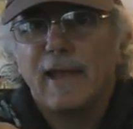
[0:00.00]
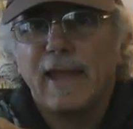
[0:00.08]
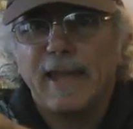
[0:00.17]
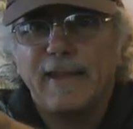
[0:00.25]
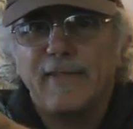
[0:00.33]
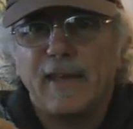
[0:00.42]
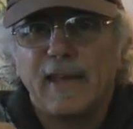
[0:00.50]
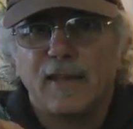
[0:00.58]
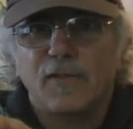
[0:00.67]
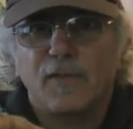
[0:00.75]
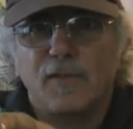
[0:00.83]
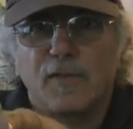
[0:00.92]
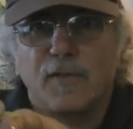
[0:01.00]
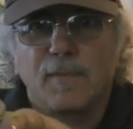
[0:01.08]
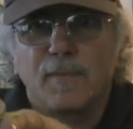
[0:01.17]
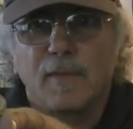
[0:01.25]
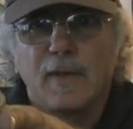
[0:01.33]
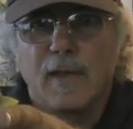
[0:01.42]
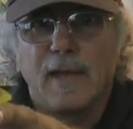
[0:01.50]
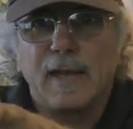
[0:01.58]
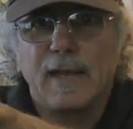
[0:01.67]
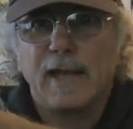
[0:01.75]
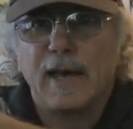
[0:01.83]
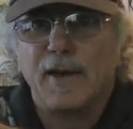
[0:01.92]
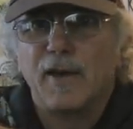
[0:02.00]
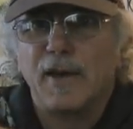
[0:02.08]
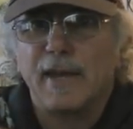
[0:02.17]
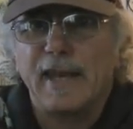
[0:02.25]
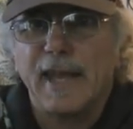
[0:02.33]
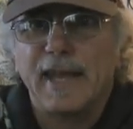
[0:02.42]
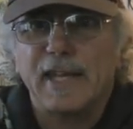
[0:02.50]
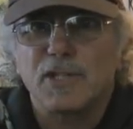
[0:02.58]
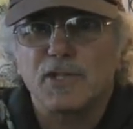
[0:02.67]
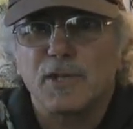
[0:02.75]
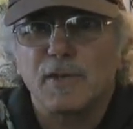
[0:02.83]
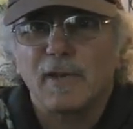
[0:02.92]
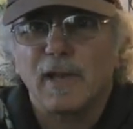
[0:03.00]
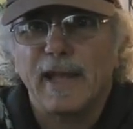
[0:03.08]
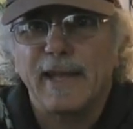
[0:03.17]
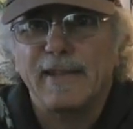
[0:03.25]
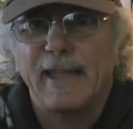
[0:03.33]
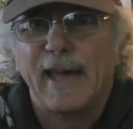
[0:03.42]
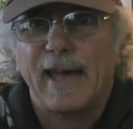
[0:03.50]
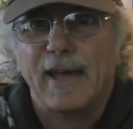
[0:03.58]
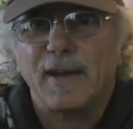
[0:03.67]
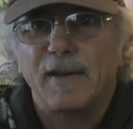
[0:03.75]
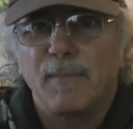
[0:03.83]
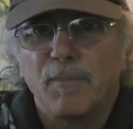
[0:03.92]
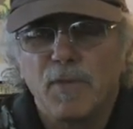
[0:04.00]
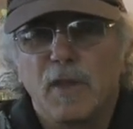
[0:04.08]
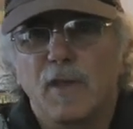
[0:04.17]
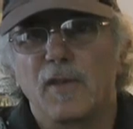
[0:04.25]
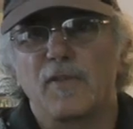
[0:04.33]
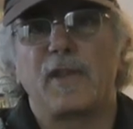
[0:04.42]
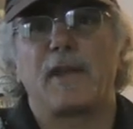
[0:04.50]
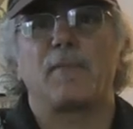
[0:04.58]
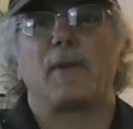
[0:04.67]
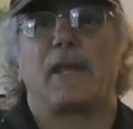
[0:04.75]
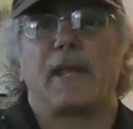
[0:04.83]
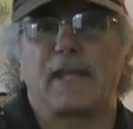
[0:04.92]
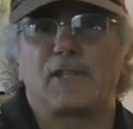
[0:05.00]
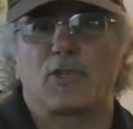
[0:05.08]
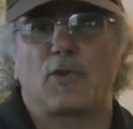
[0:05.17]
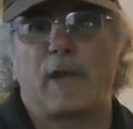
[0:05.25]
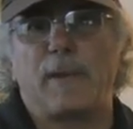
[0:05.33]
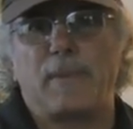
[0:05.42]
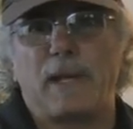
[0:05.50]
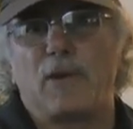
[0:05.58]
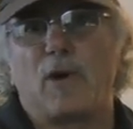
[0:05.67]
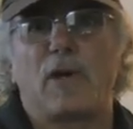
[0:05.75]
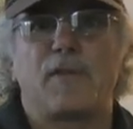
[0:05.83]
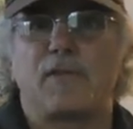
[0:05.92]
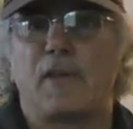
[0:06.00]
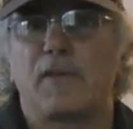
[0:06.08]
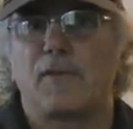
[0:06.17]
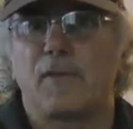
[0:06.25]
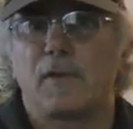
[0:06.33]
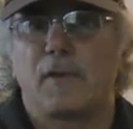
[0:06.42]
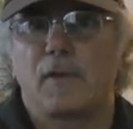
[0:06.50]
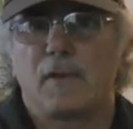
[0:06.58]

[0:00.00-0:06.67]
like this, not on an edge like that, because then I'm going to get scraping noises,